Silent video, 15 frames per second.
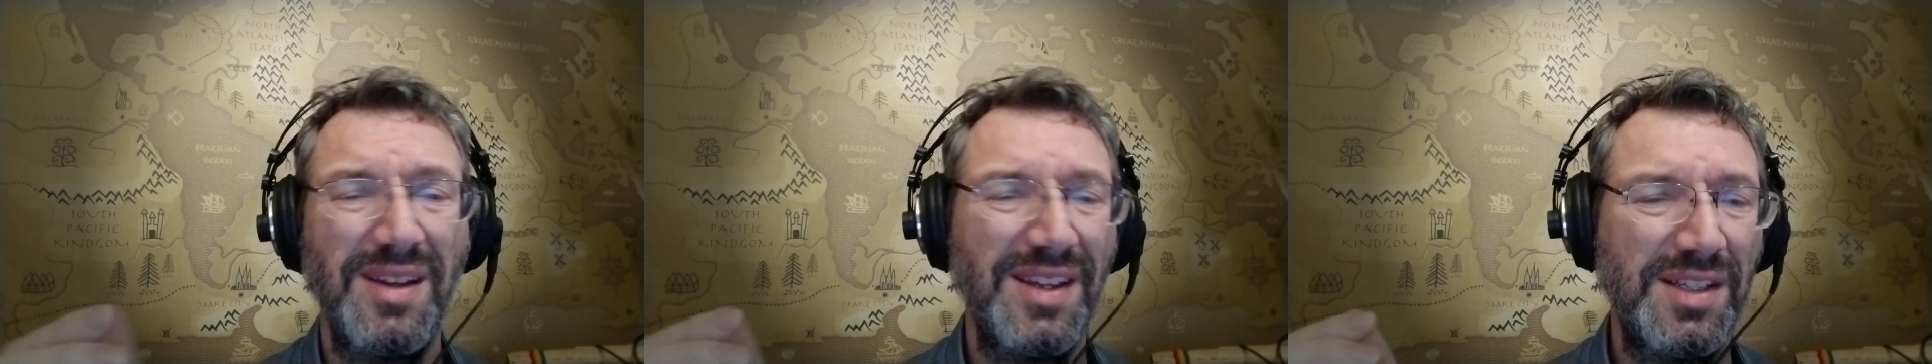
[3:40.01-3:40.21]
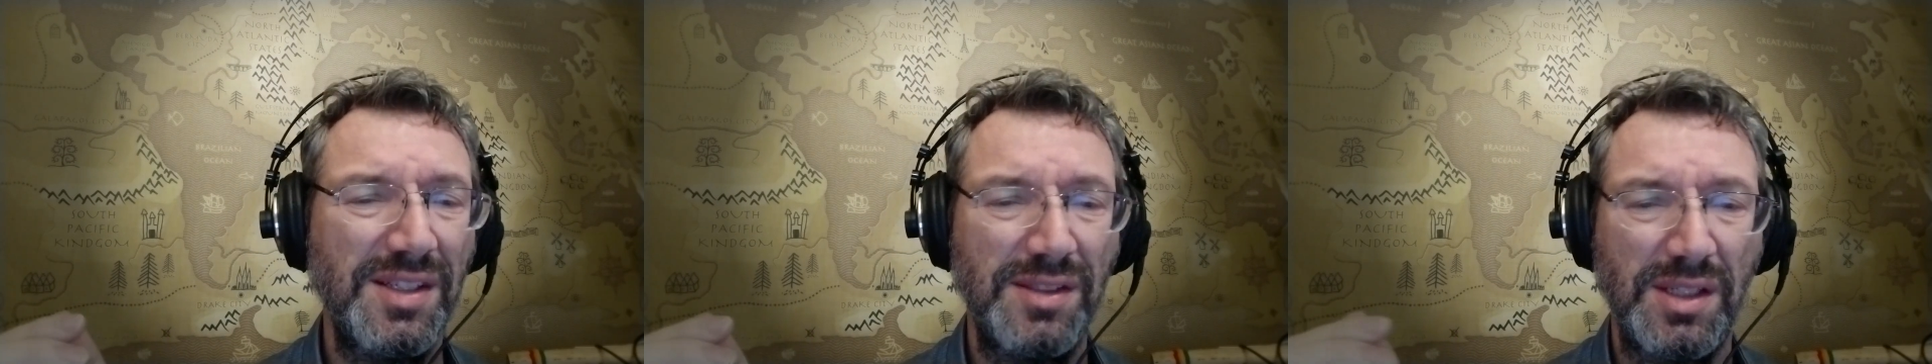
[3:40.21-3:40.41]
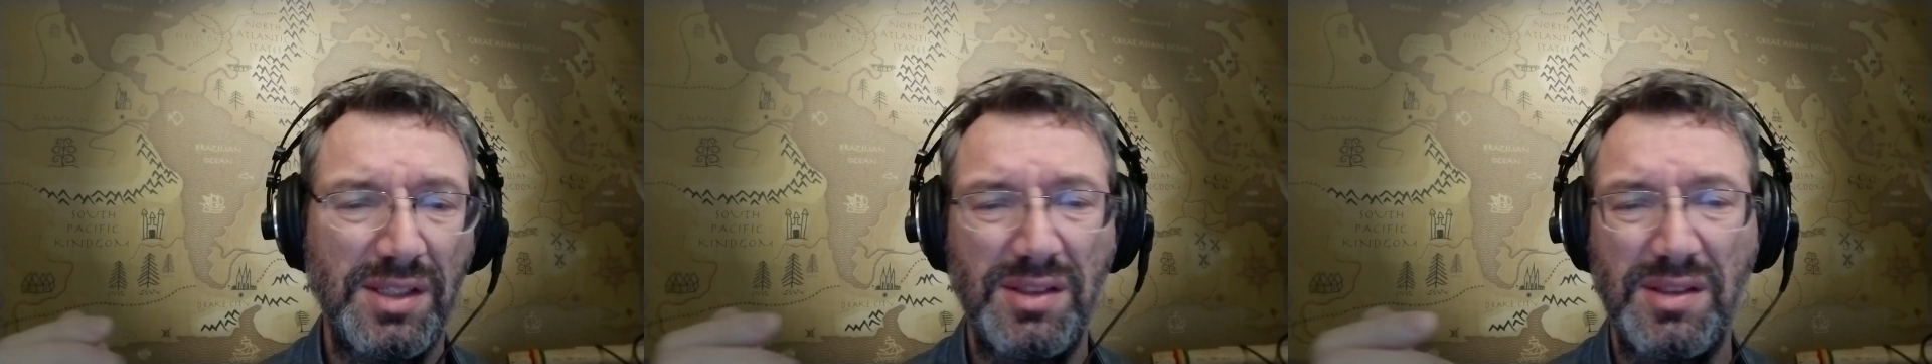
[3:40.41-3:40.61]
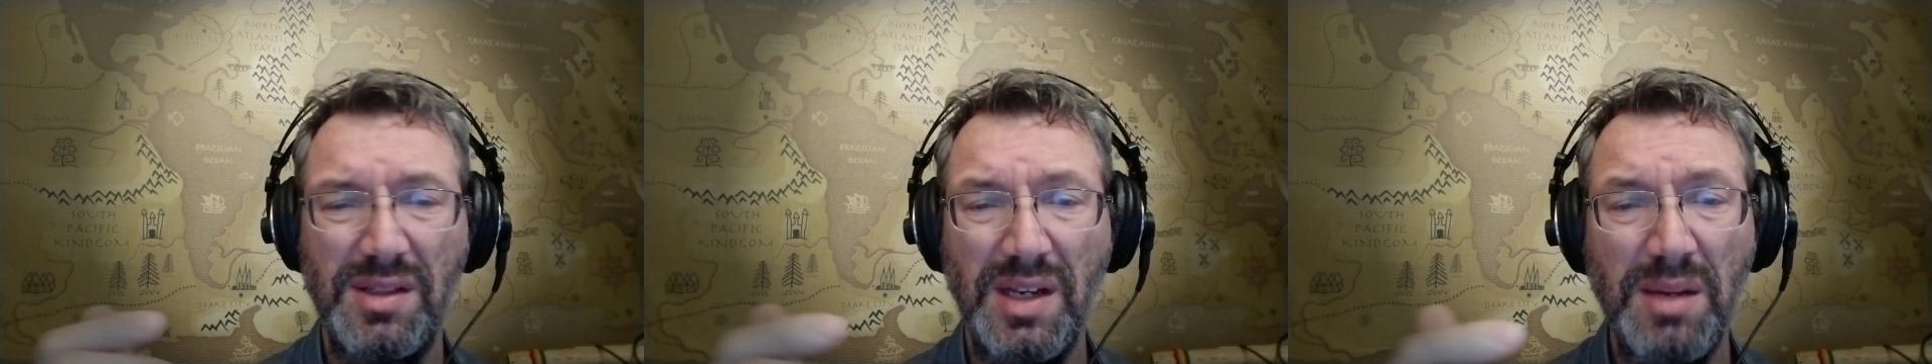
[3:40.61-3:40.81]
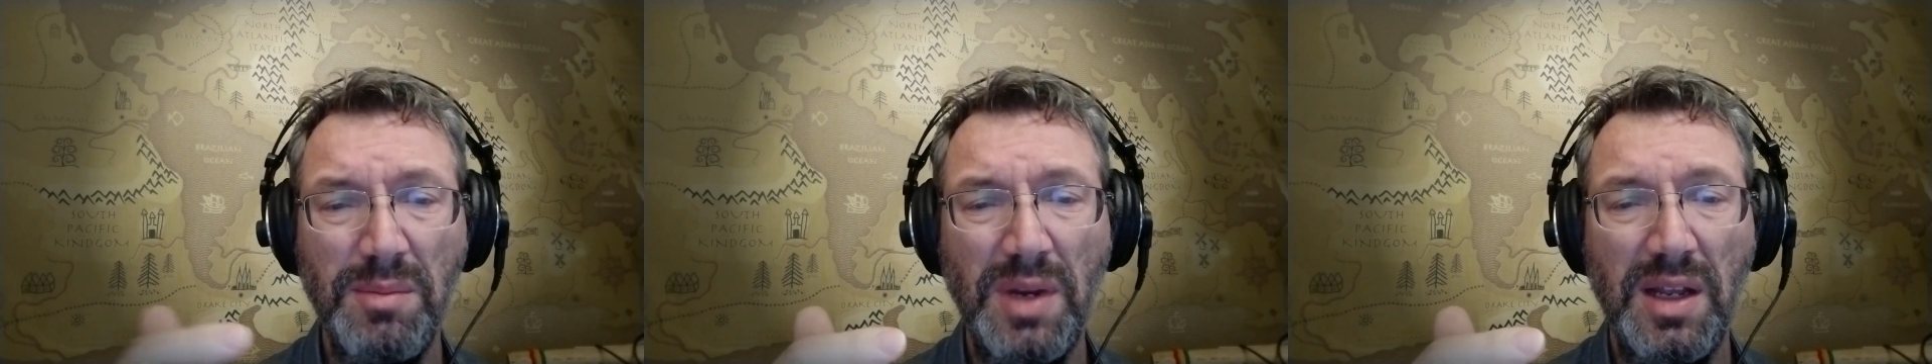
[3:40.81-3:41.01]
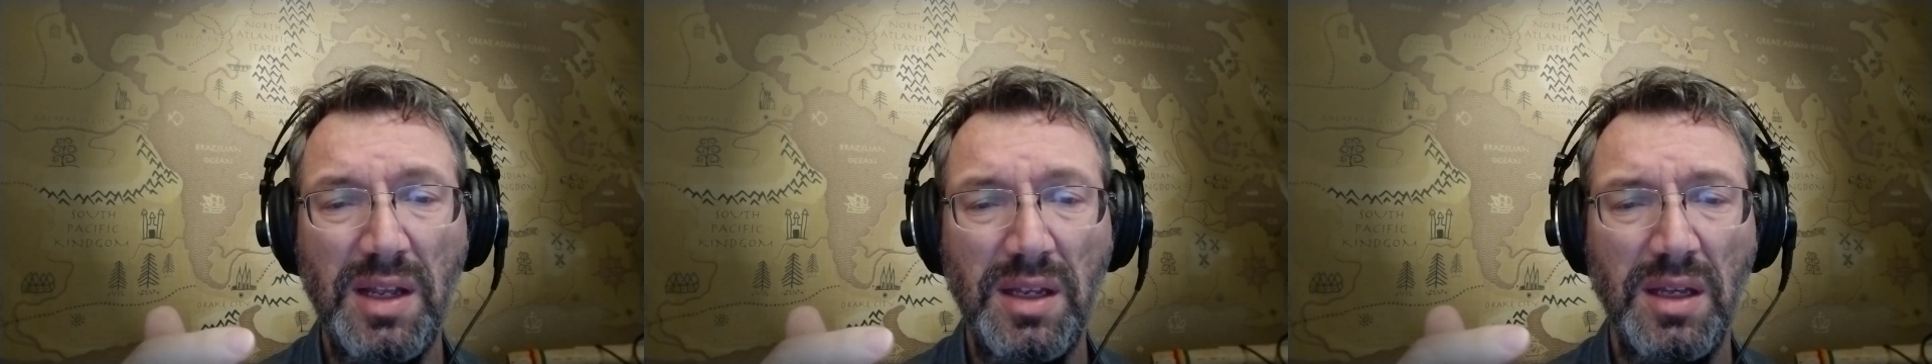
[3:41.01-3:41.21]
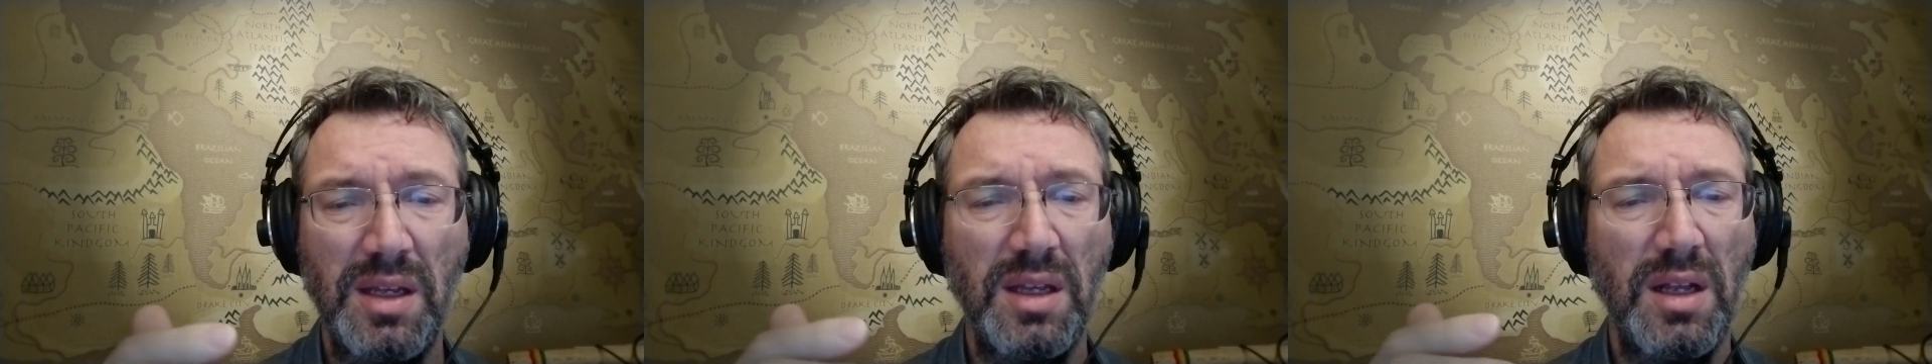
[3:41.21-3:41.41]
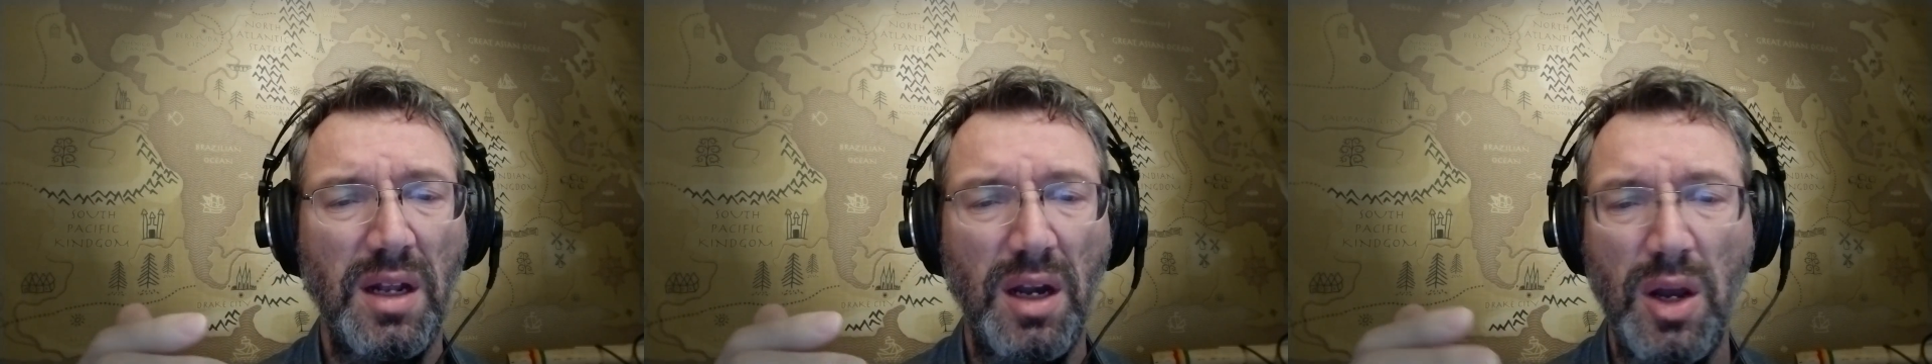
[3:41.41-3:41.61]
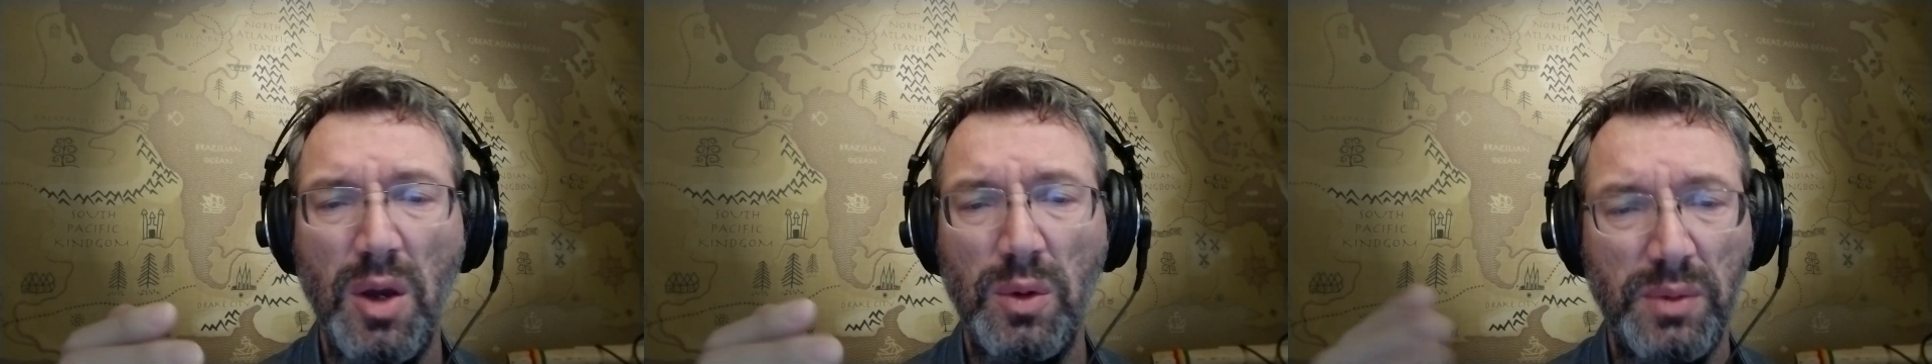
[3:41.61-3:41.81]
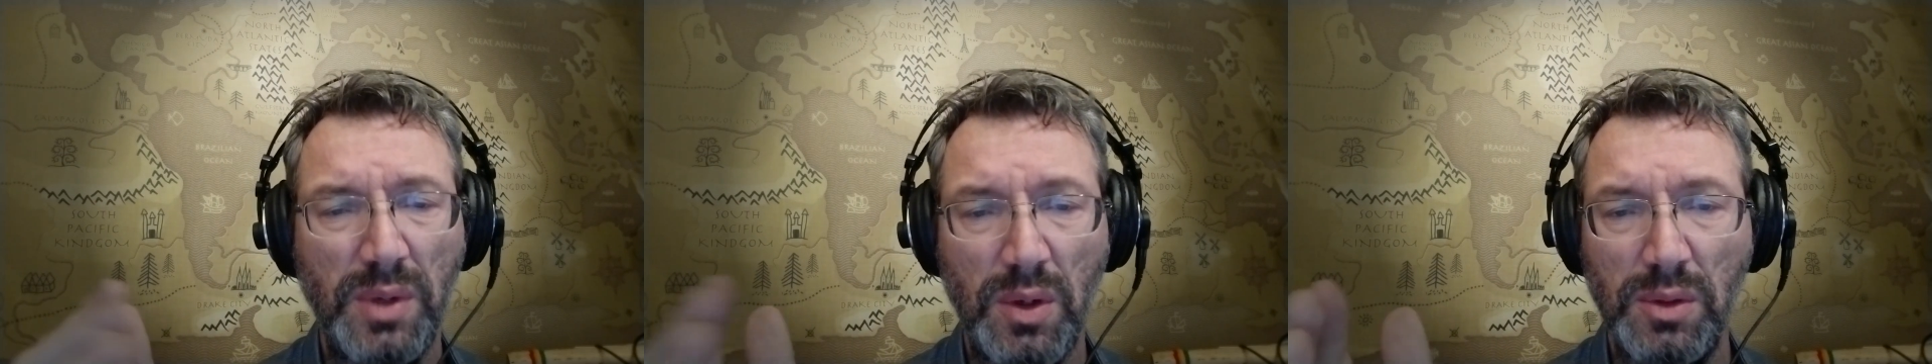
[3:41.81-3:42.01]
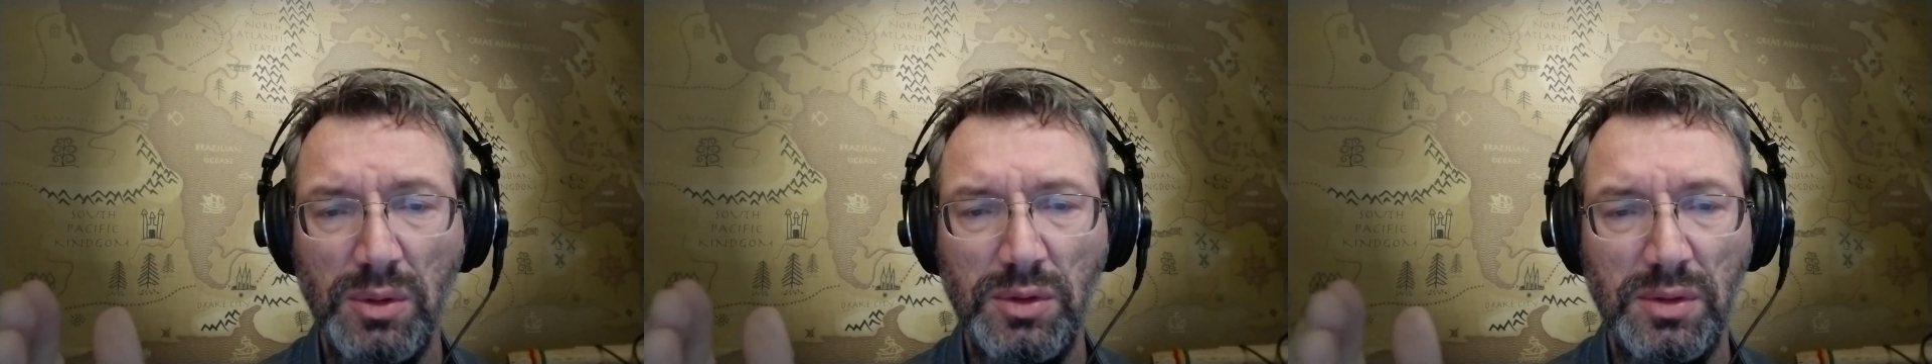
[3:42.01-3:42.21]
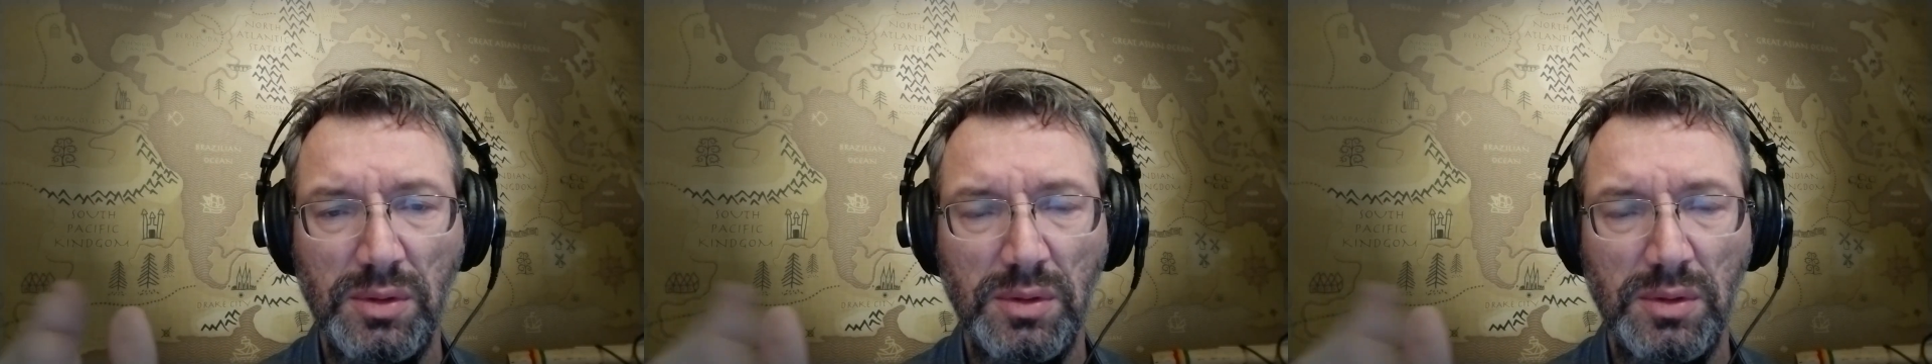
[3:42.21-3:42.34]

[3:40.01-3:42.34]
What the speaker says: his extremely low notes.